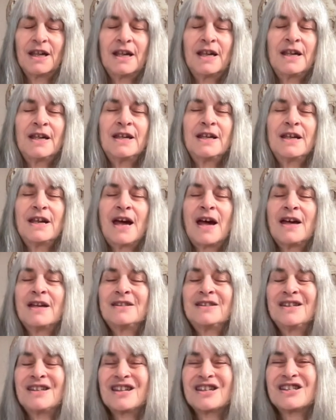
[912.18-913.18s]
It
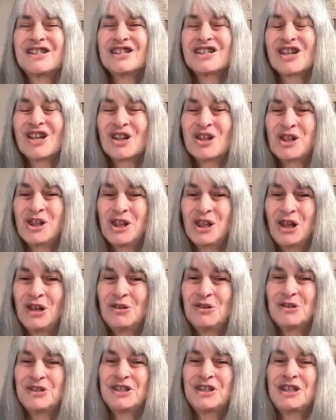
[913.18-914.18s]
has
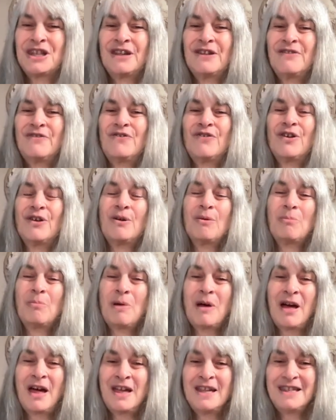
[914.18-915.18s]
exclusive
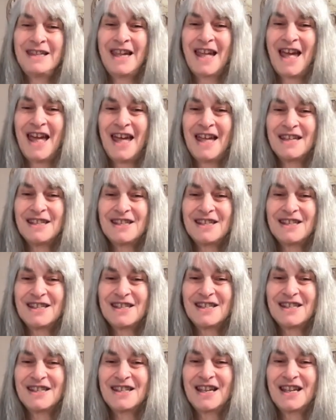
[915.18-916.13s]
podcasts.